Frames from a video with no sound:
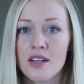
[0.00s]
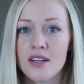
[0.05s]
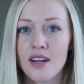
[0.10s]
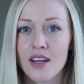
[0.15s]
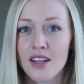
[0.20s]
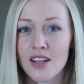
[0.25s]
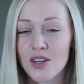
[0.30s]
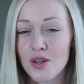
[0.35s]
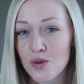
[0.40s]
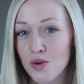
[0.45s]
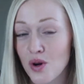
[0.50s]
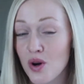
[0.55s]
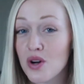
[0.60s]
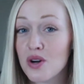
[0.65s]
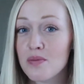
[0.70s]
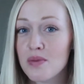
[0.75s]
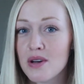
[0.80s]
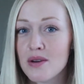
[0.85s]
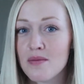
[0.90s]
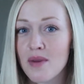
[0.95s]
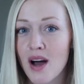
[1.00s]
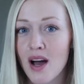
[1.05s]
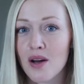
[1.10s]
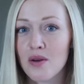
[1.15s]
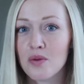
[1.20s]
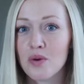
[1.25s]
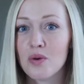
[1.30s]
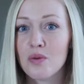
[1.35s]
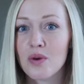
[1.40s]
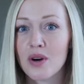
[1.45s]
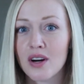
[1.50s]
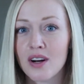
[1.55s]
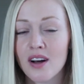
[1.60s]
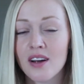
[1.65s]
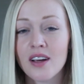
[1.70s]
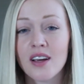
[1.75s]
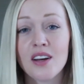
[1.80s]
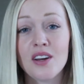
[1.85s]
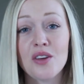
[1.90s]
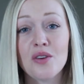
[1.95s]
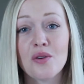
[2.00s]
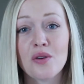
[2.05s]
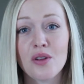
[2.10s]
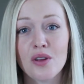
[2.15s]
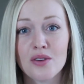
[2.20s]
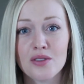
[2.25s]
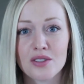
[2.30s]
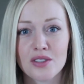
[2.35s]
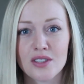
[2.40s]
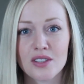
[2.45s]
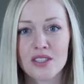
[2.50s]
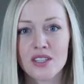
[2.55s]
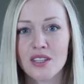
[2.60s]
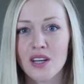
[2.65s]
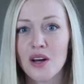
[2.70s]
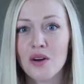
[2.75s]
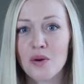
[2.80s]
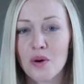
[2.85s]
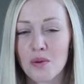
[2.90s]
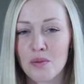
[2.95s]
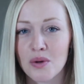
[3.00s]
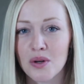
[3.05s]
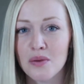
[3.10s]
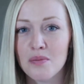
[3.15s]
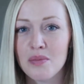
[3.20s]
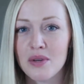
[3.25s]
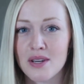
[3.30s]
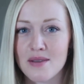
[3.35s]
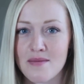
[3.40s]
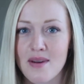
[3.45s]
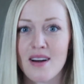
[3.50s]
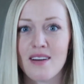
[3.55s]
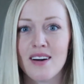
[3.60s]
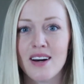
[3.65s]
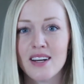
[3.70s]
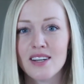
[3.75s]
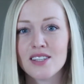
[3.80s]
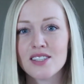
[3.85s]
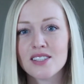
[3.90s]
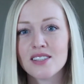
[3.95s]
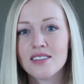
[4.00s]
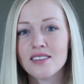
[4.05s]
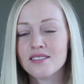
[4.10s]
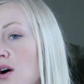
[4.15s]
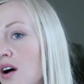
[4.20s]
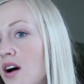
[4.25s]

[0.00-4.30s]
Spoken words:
Now that you know your BMI, we'll work on getting you closer to that normal BMI range.